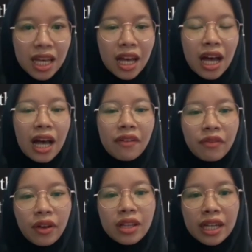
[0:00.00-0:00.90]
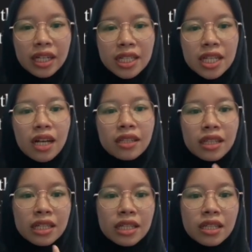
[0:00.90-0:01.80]
alveolar tongue
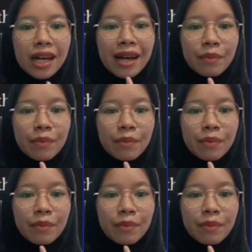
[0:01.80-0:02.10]
touching the upper